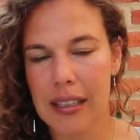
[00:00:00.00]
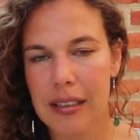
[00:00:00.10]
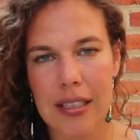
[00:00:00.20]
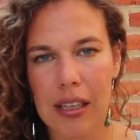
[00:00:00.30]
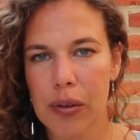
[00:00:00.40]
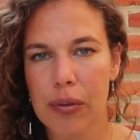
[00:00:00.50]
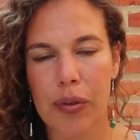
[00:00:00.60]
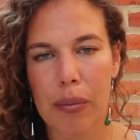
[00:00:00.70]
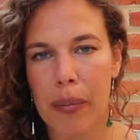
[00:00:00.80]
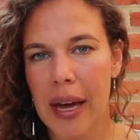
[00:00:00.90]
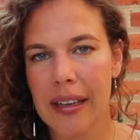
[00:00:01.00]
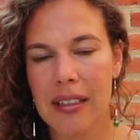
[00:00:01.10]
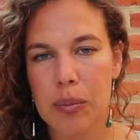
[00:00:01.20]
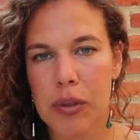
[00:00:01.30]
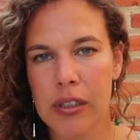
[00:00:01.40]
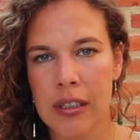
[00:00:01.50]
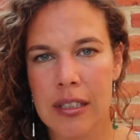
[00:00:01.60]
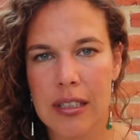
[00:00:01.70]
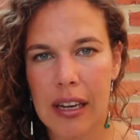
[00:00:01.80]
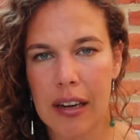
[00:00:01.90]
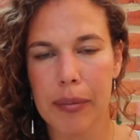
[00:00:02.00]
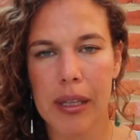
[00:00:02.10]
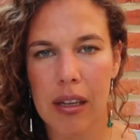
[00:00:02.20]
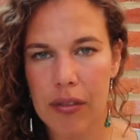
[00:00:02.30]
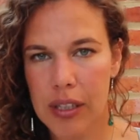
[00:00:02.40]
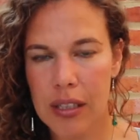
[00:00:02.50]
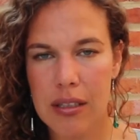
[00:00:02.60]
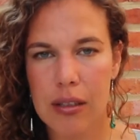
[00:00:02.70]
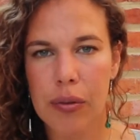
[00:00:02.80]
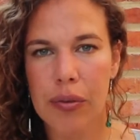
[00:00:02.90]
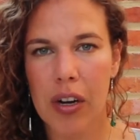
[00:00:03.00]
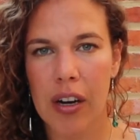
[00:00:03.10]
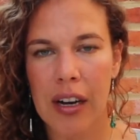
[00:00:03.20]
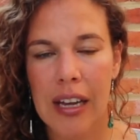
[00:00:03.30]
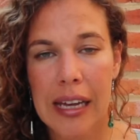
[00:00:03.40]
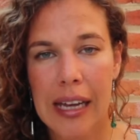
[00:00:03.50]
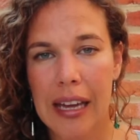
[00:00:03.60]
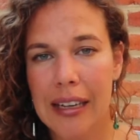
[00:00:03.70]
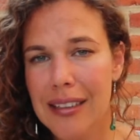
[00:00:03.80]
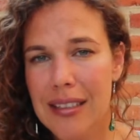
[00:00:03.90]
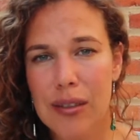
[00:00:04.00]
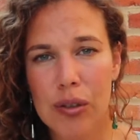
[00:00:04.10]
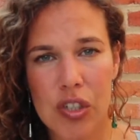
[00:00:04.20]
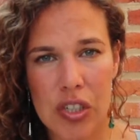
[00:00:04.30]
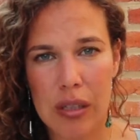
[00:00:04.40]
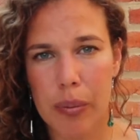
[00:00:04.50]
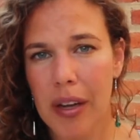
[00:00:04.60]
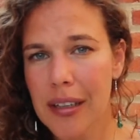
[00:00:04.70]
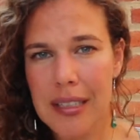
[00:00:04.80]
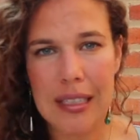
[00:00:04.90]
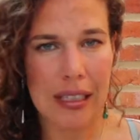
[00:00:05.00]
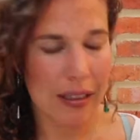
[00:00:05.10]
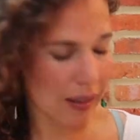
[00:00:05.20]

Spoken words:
tell you from my experience that I've been loving it so far, and it is so cheap, honestly.